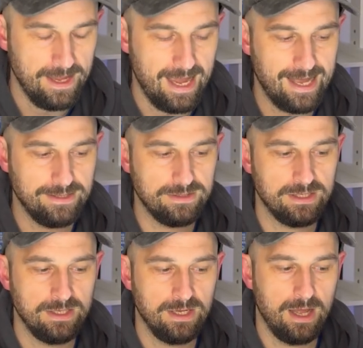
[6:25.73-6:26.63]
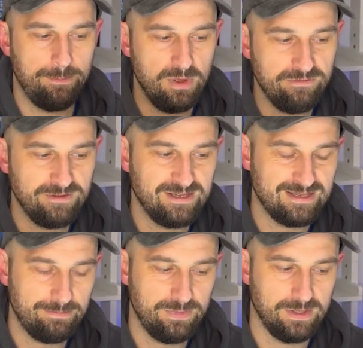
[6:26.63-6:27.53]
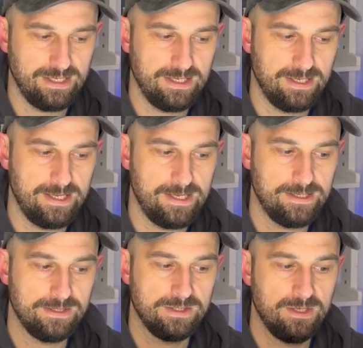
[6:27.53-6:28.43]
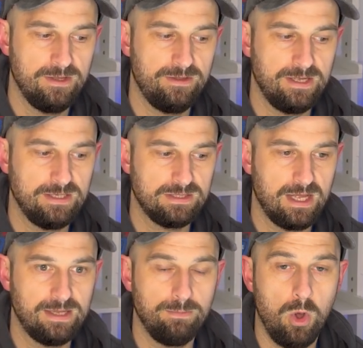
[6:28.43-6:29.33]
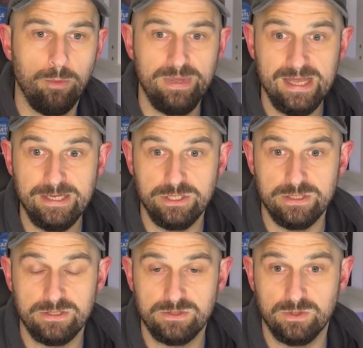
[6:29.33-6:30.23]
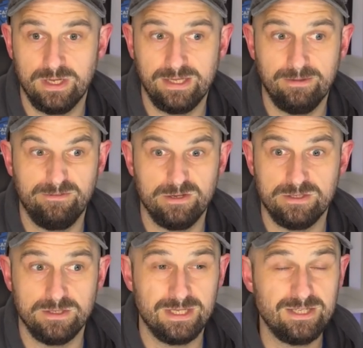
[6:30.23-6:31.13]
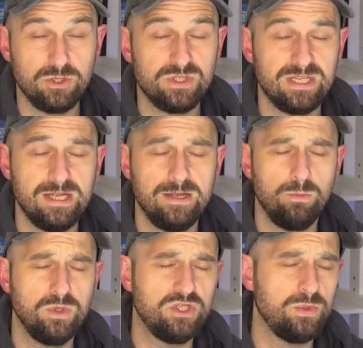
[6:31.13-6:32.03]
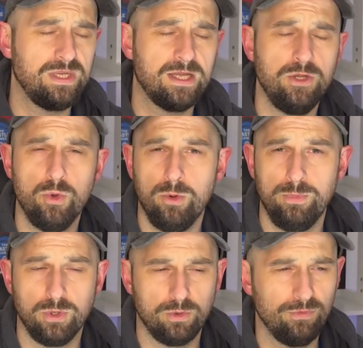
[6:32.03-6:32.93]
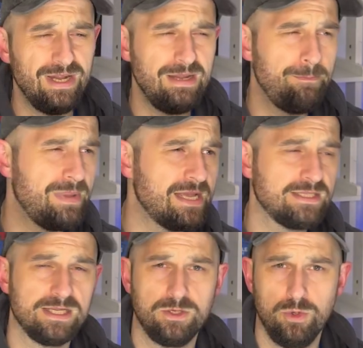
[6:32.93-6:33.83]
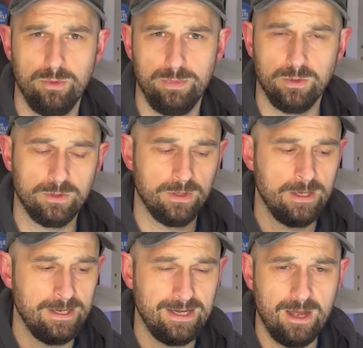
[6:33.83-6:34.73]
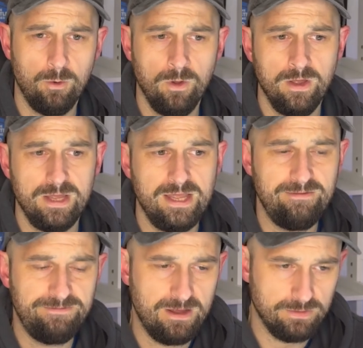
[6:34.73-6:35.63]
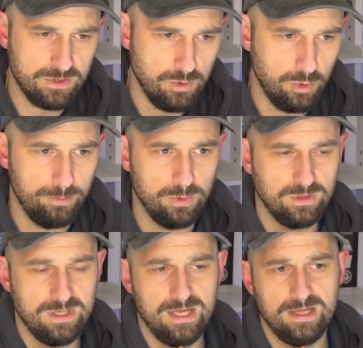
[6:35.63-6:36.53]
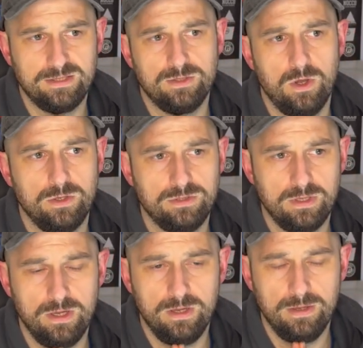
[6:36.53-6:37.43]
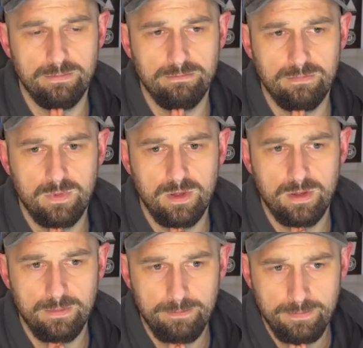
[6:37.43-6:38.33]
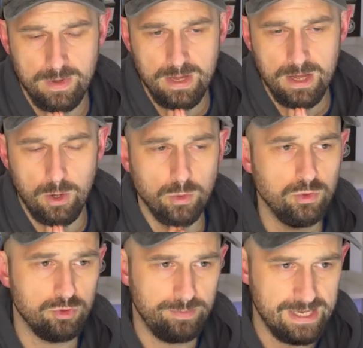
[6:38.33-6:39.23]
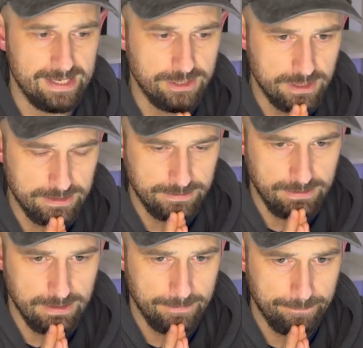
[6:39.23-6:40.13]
And a perfect example here is things like more pages. So like, for instance, let's just say we're doing a notebook, a really basic notebook. Now, if there is a notebook there that's got 100 pages, yeah,